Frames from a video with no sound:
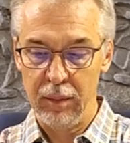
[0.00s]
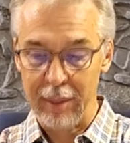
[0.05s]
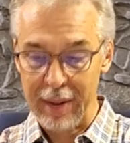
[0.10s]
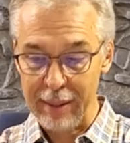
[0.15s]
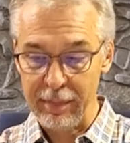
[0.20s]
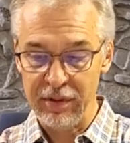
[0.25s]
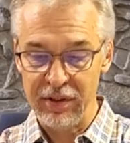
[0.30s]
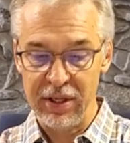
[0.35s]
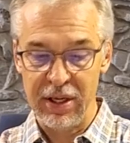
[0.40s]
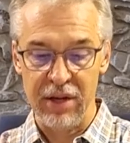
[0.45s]
The
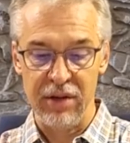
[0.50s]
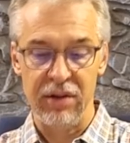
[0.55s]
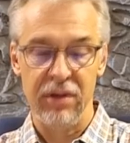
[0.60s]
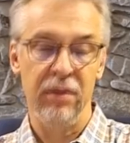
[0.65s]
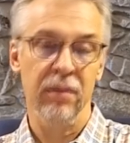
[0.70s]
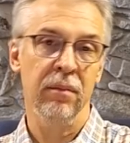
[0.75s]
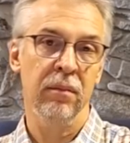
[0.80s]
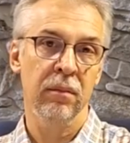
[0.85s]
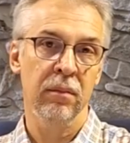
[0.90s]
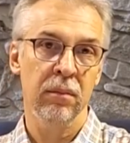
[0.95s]
Bible
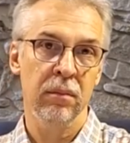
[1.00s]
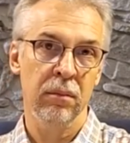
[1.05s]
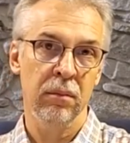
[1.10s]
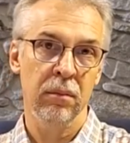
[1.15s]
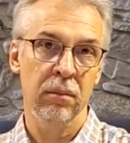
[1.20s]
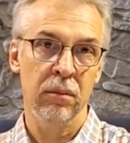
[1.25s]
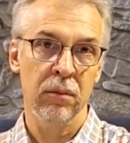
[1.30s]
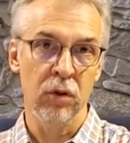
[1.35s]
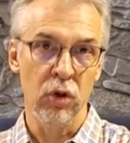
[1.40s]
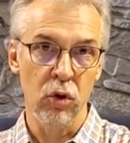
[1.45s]
says,
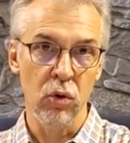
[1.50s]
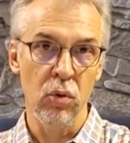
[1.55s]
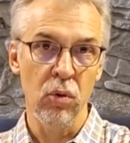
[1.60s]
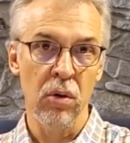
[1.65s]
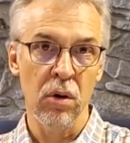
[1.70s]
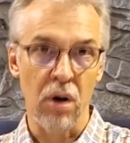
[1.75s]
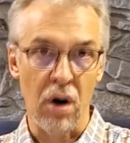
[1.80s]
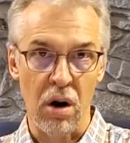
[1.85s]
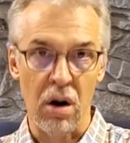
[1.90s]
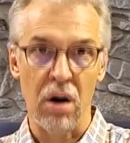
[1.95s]

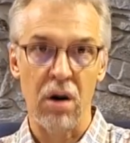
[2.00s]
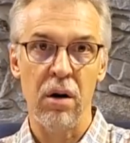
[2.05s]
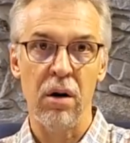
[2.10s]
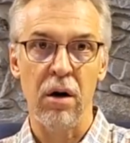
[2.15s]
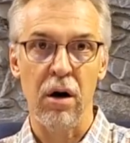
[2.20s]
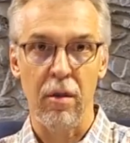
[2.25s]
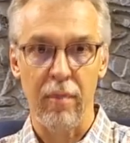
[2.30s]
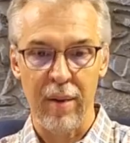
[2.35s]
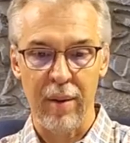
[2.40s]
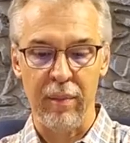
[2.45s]
You are
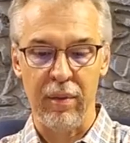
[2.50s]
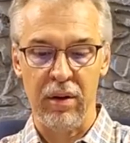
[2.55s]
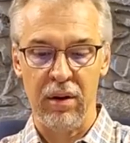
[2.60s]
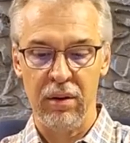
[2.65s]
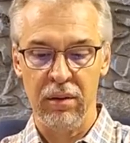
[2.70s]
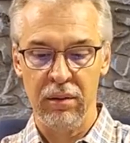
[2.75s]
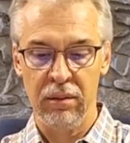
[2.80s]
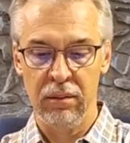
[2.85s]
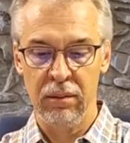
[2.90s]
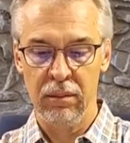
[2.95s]
a
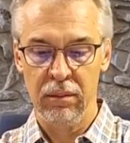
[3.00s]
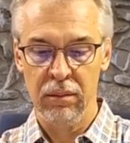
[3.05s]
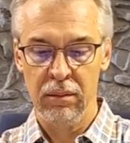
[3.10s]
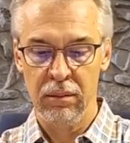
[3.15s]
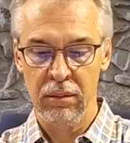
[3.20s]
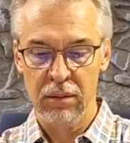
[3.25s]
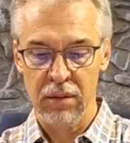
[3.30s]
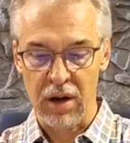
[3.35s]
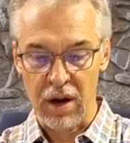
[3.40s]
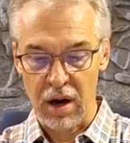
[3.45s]
member
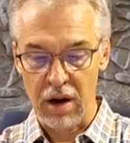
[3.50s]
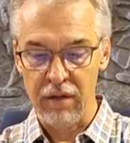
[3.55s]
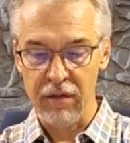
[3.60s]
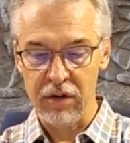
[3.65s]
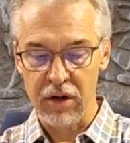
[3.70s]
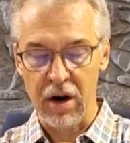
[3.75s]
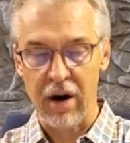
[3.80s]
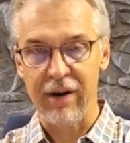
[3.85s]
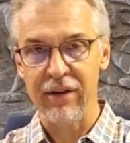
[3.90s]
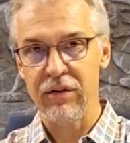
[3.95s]

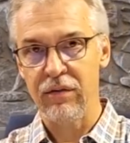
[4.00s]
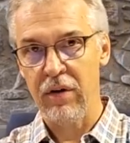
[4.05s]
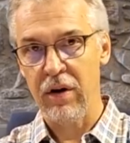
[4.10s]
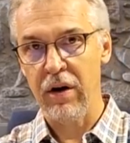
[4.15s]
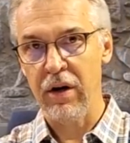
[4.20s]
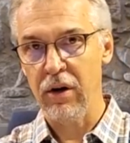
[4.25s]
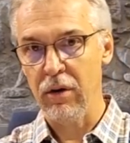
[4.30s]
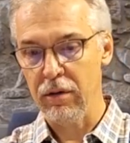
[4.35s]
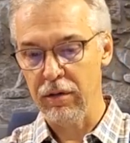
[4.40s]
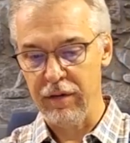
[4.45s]
of God's
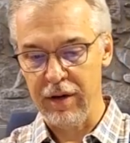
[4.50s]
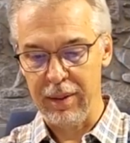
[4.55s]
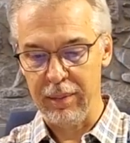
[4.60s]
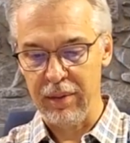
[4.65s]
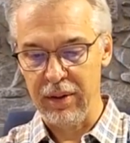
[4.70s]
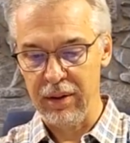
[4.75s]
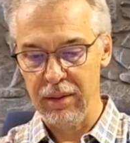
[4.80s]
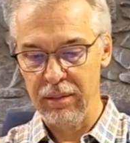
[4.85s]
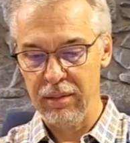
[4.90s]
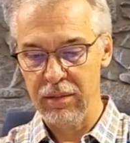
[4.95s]
very own
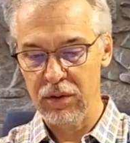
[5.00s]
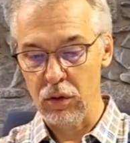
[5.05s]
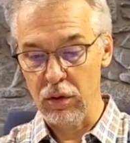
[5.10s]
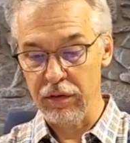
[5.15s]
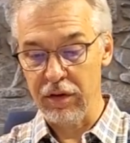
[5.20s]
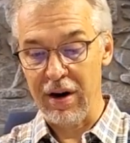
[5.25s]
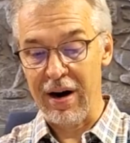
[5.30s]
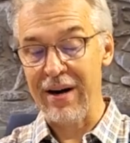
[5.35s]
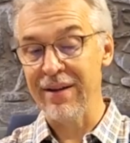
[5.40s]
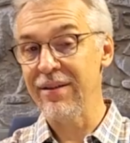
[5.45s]
family. So
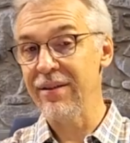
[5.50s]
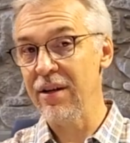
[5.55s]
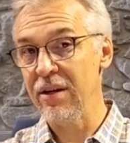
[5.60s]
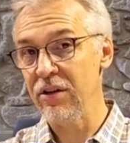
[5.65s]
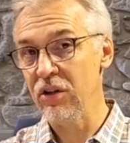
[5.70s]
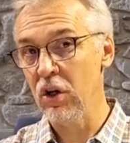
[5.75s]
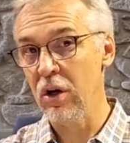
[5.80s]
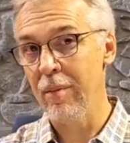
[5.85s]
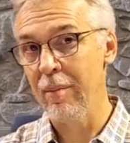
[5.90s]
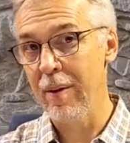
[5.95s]
if God
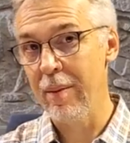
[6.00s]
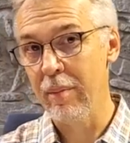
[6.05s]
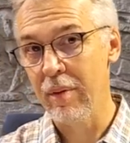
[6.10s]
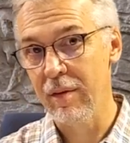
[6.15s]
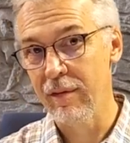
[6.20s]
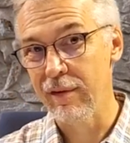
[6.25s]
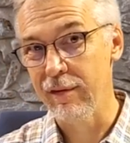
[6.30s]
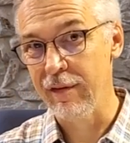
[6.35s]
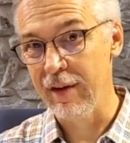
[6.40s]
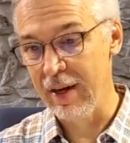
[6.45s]
says you're a member
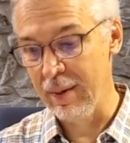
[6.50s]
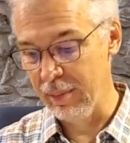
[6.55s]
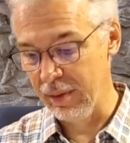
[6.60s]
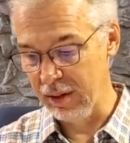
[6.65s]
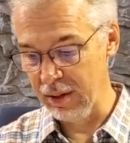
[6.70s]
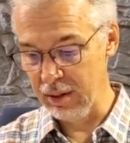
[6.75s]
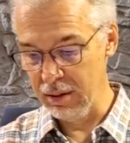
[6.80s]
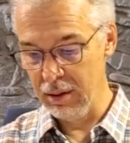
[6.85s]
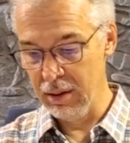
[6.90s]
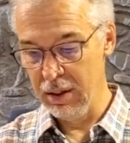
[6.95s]
of the
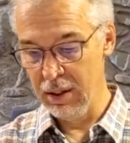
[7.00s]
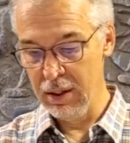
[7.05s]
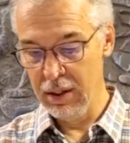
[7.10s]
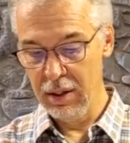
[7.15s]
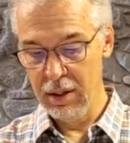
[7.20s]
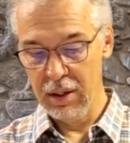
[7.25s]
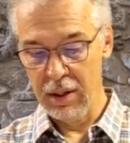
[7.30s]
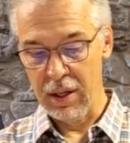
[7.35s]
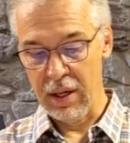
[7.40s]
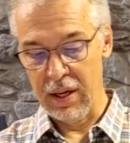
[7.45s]
family,
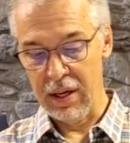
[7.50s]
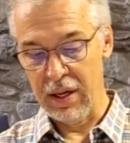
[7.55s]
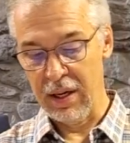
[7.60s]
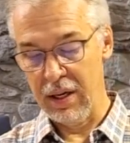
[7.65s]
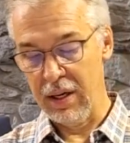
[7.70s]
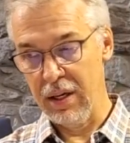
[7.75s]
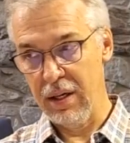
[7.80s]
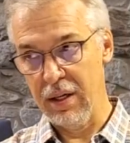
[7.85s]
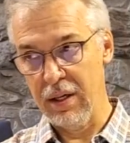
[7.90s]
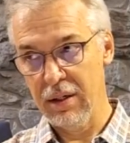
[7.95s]

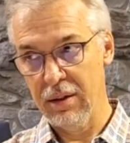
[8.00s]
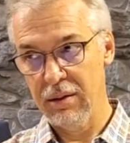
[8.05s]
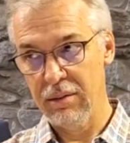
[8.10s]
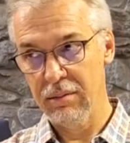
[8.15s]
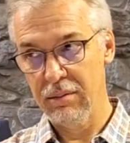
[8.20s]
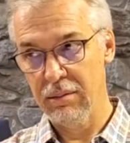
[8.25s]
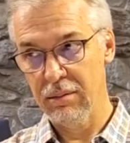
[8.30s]
uh,